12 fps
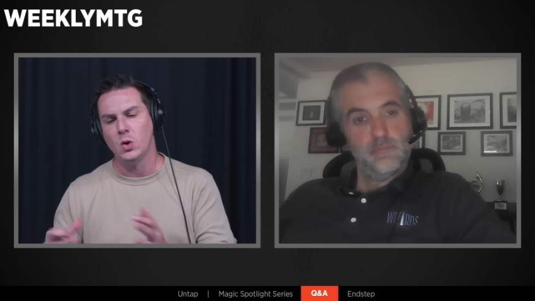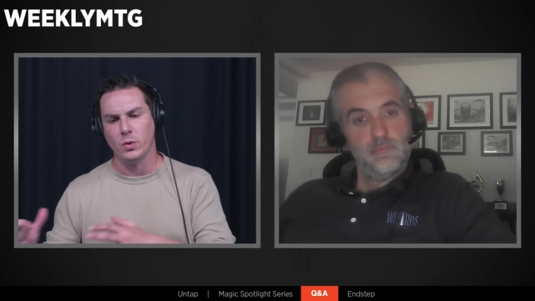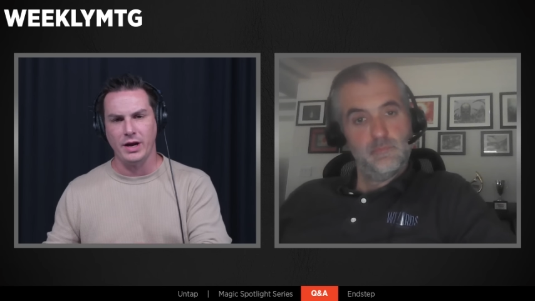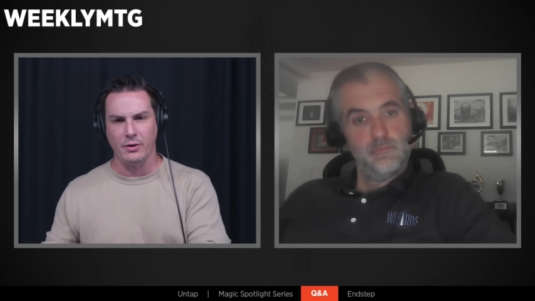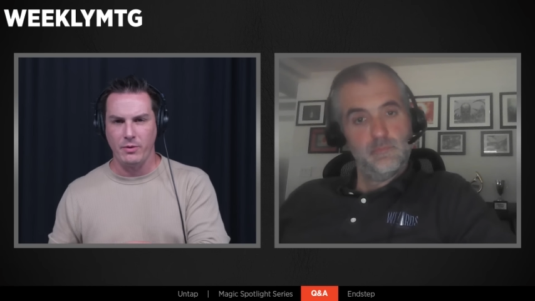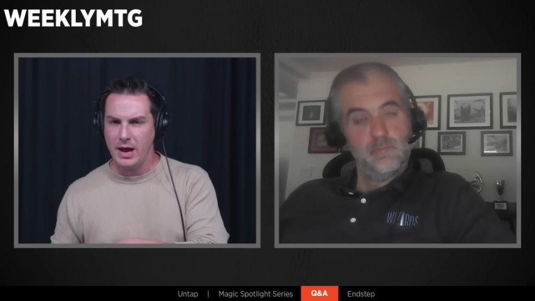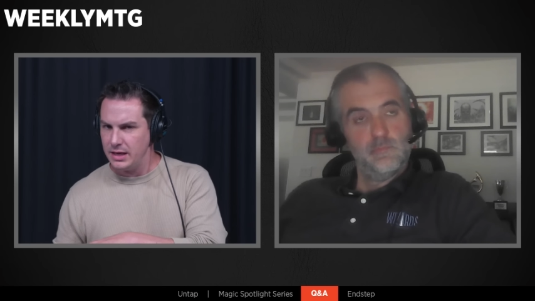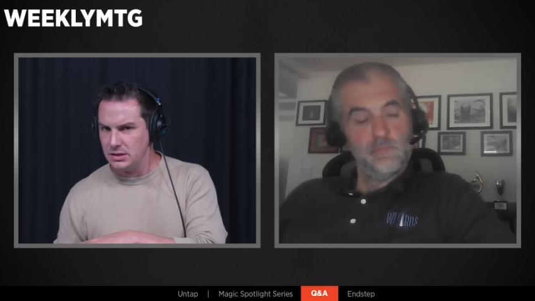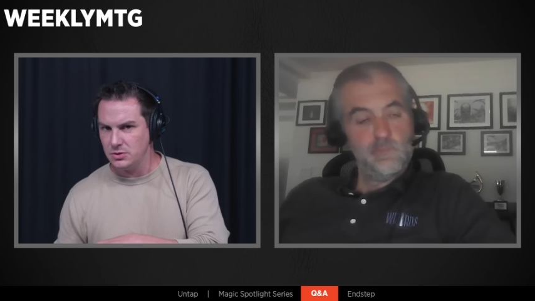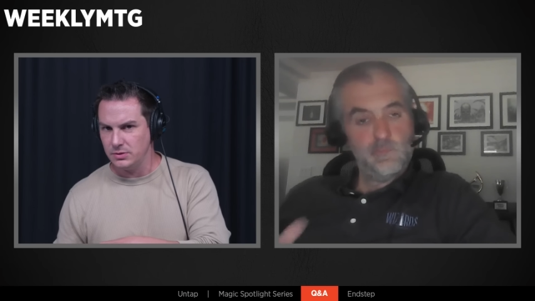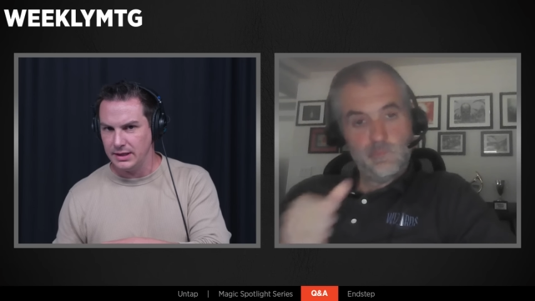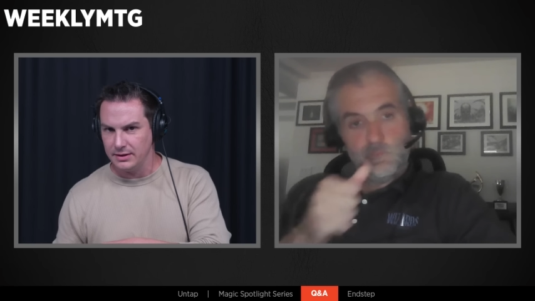Speaker 1: We're not ready
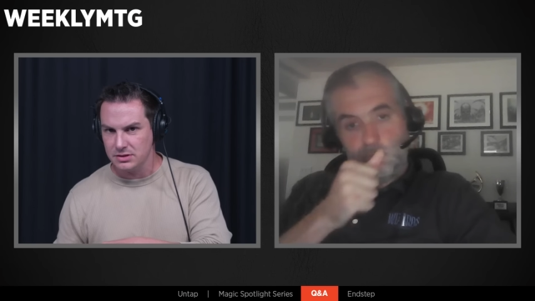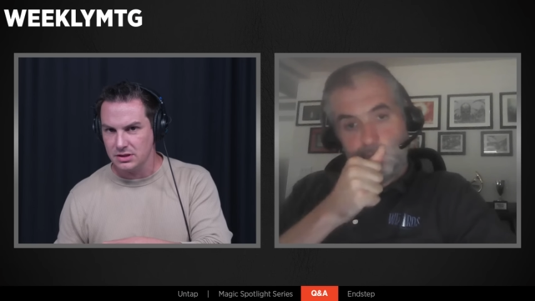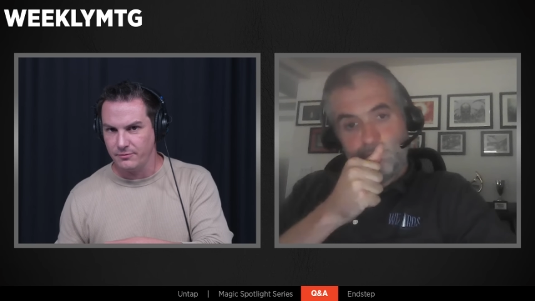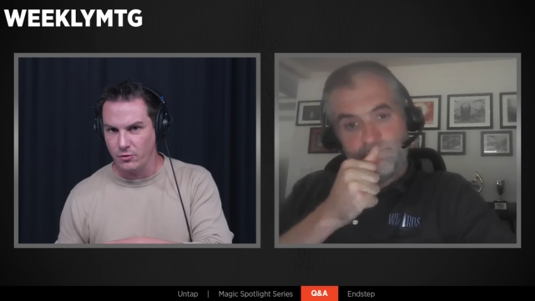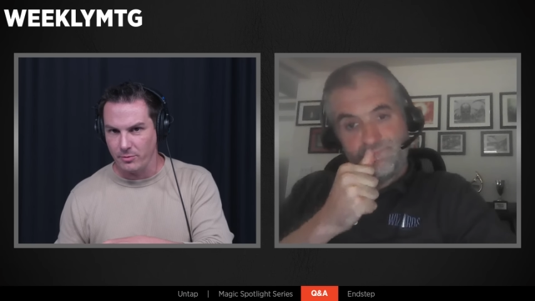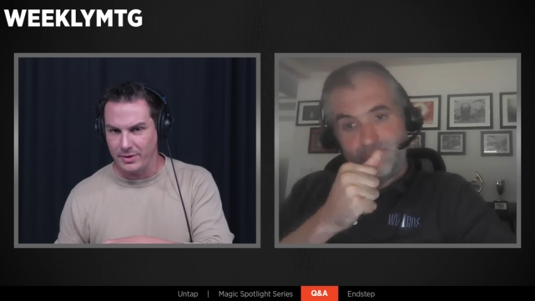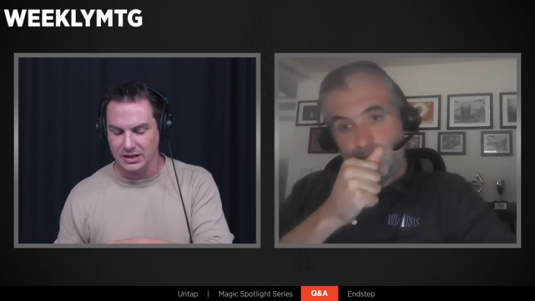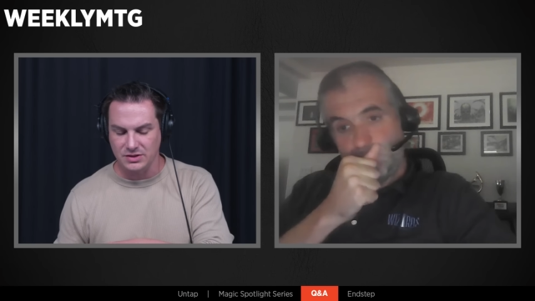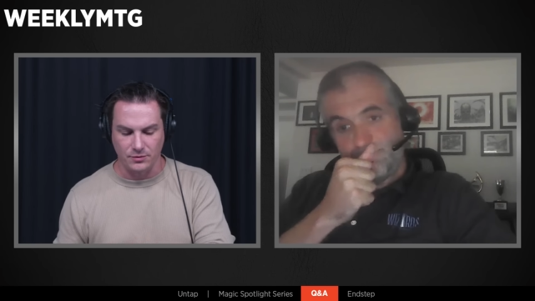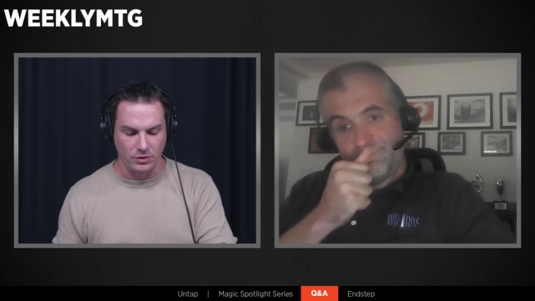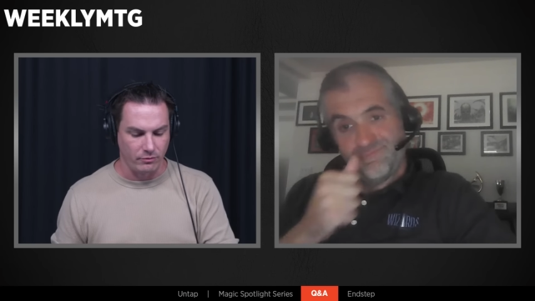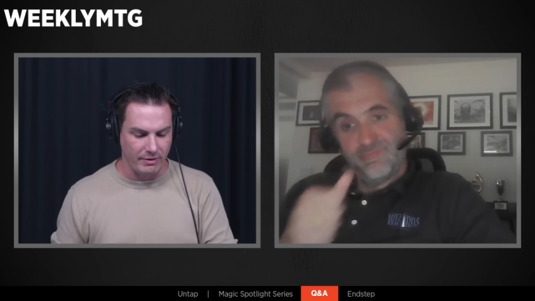to announce the
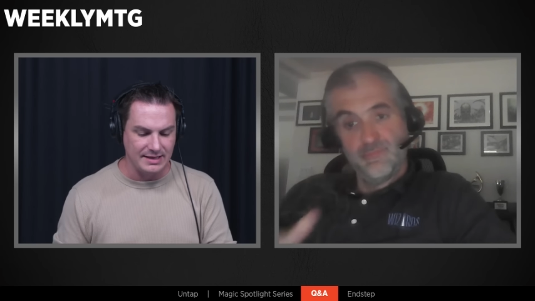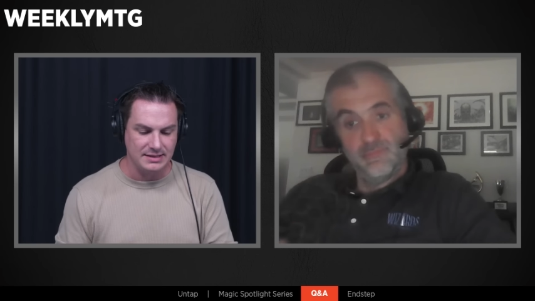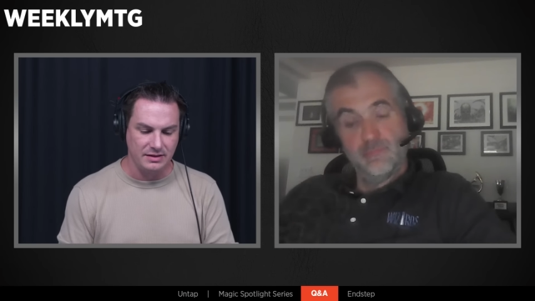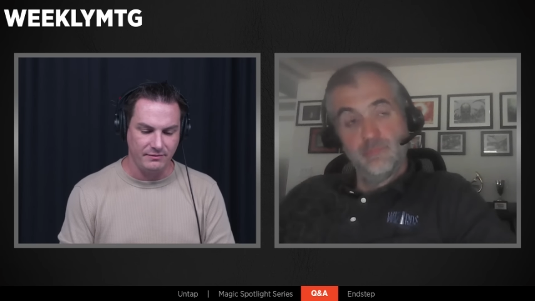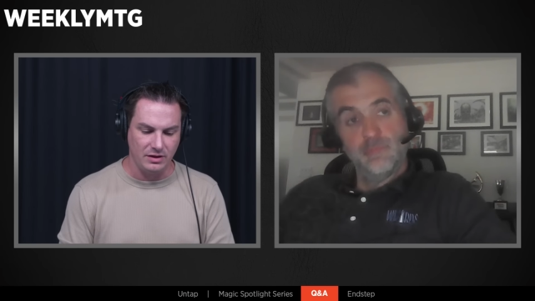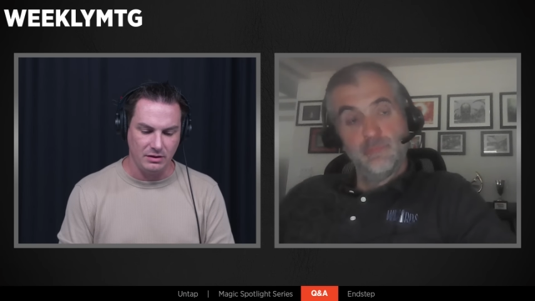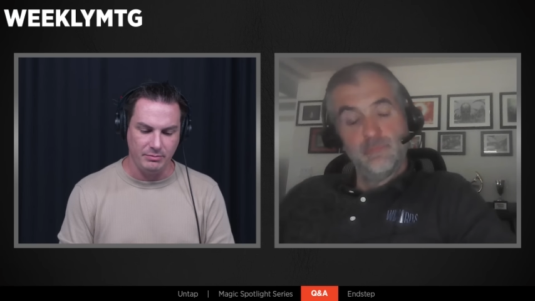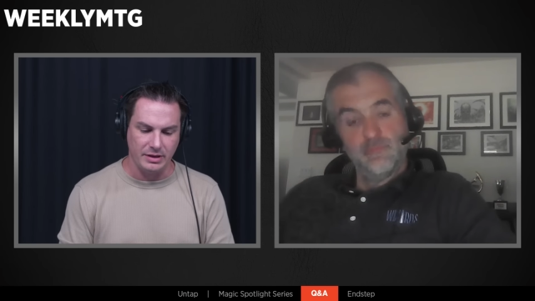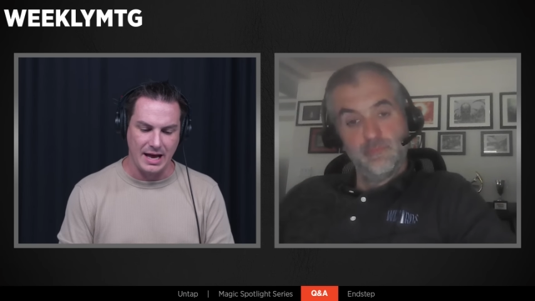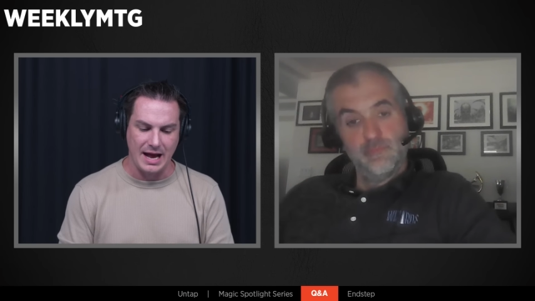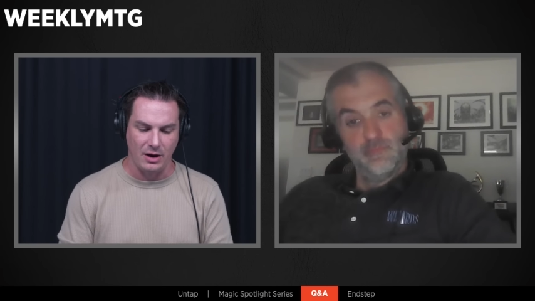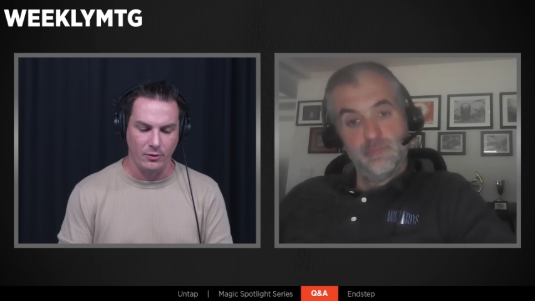formats for the rest of them,
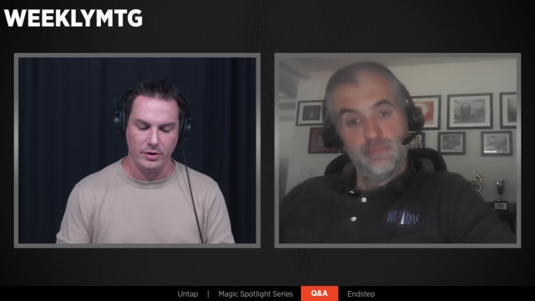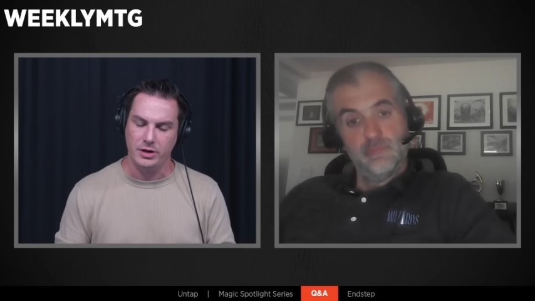but how